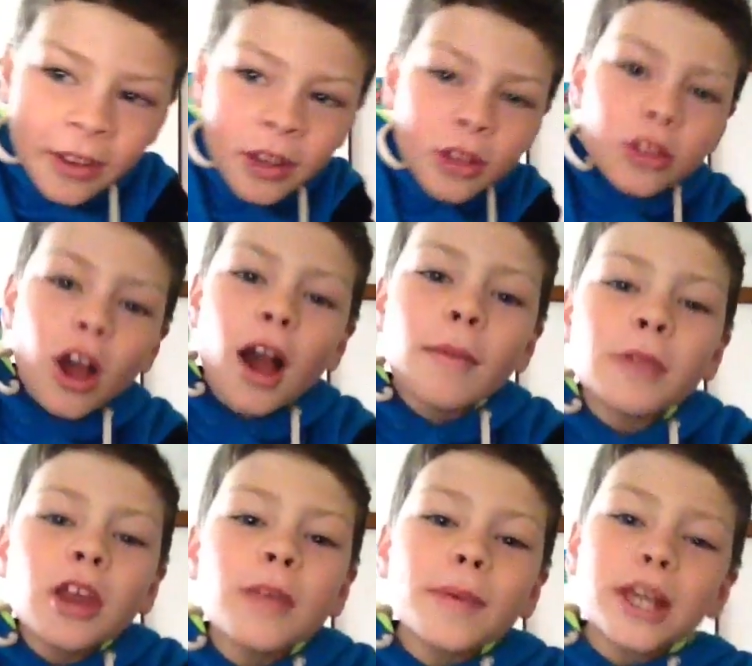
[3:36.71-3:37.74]
So I'm
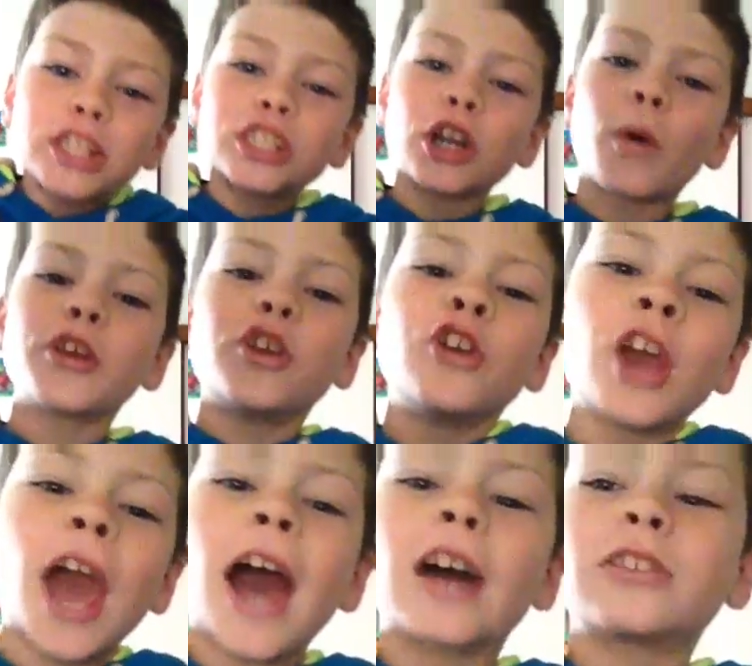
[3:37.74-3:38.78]
going to be showing you
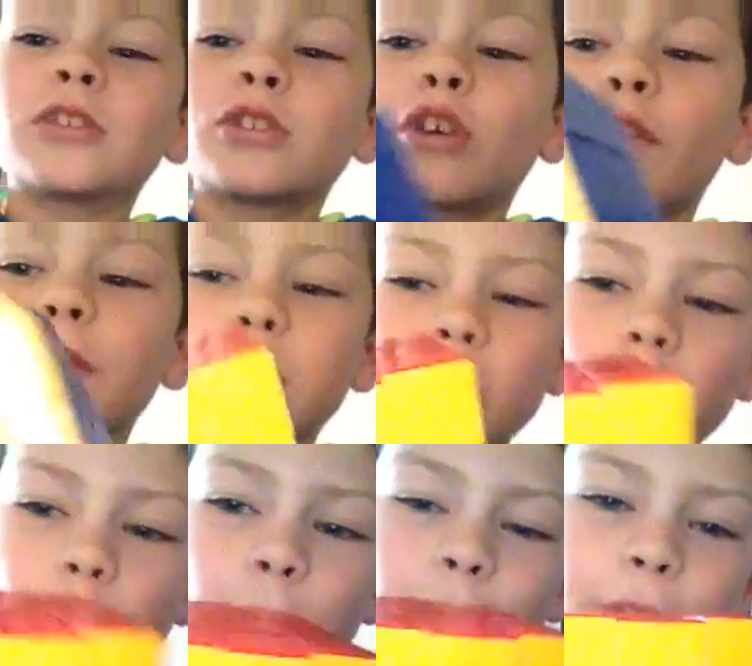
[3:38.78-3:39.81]
how to solve this
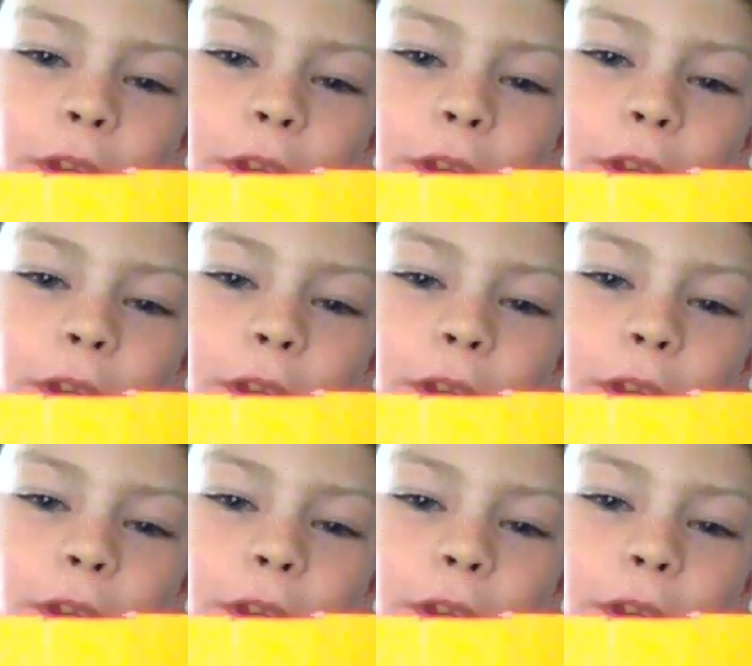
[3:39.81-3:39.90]
cube.